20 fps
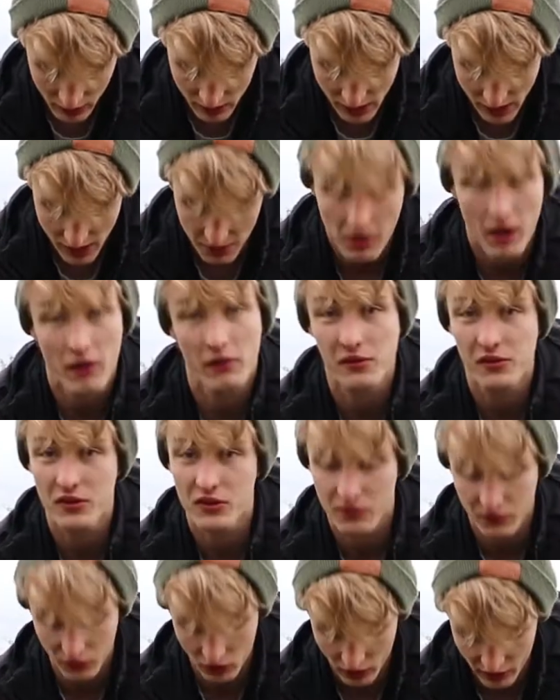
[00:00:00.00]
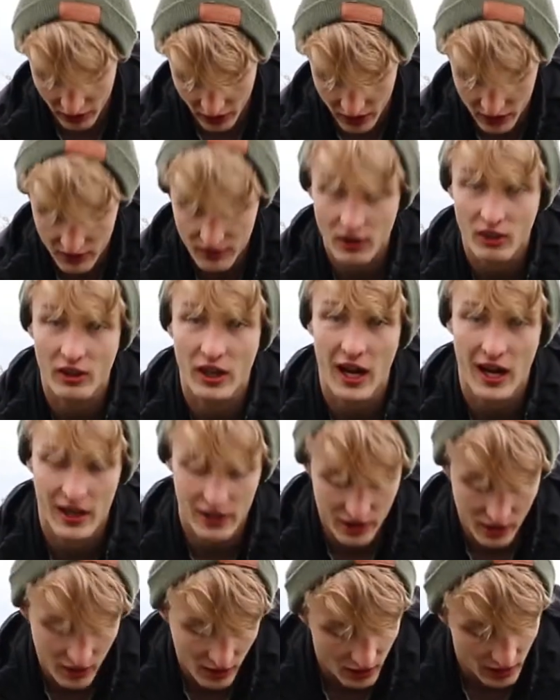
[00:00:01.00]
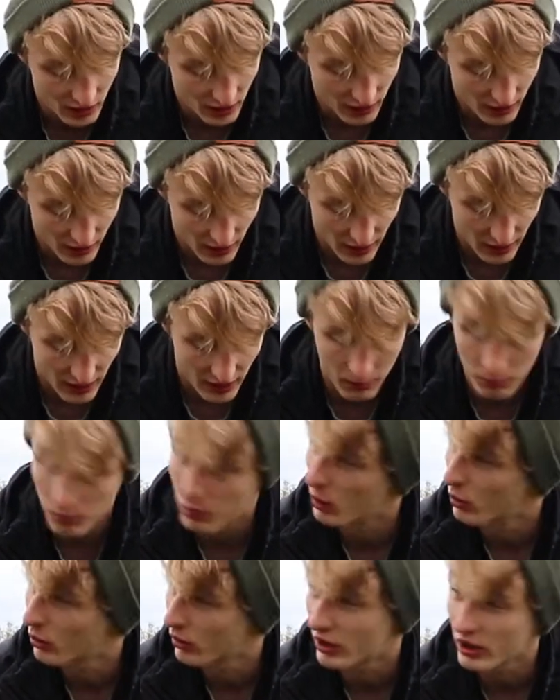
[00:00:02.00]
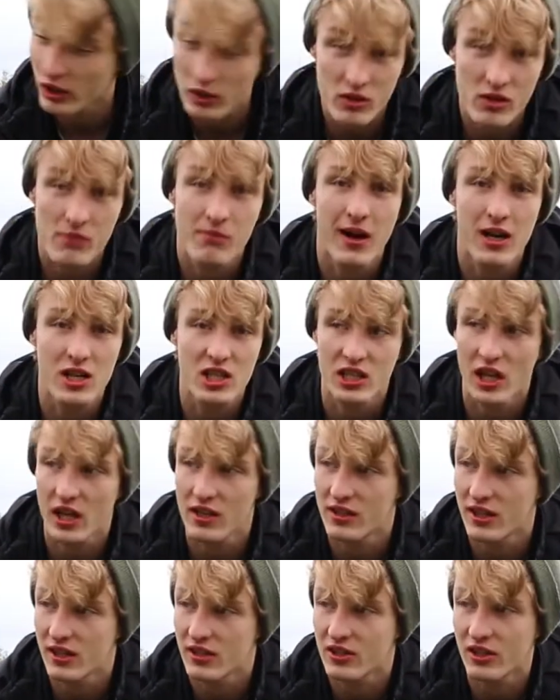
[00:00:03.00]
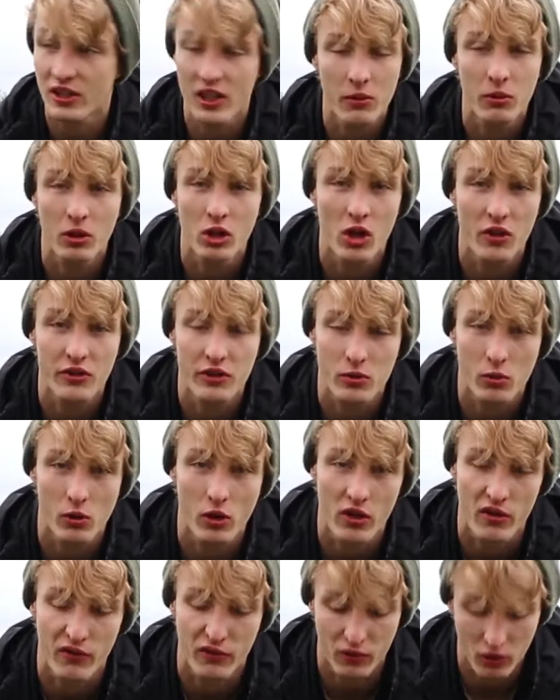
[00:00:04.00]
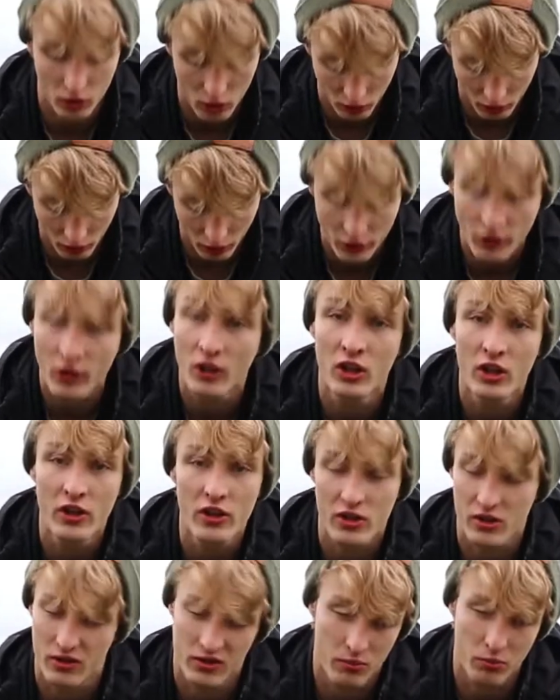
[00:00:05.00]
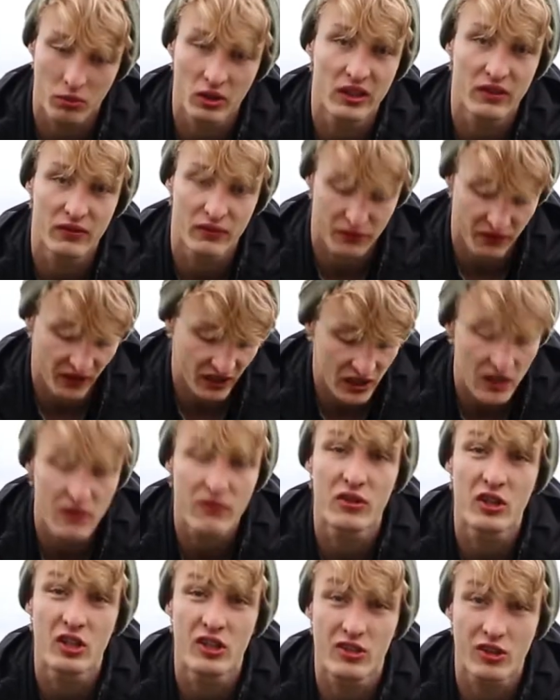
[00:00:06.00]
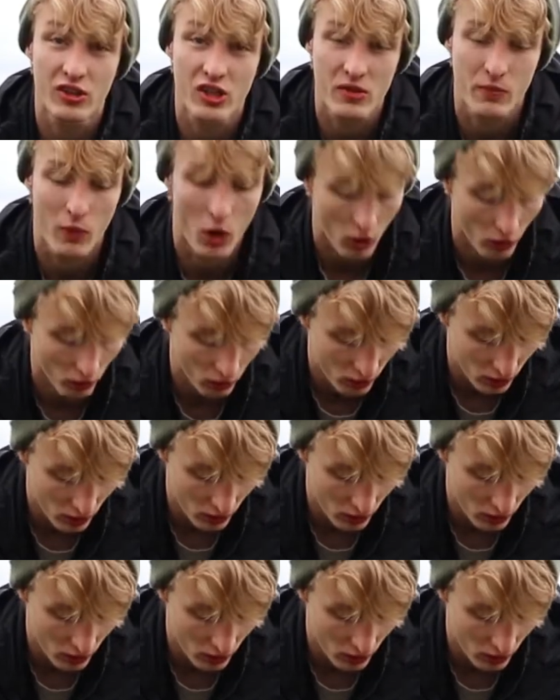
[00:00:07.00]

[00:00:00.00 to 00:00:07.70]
Harrif is full of these little guys. But we're only using match tactics today. We caught this one on the float rod, so it's a brilliant fight even though it's only small.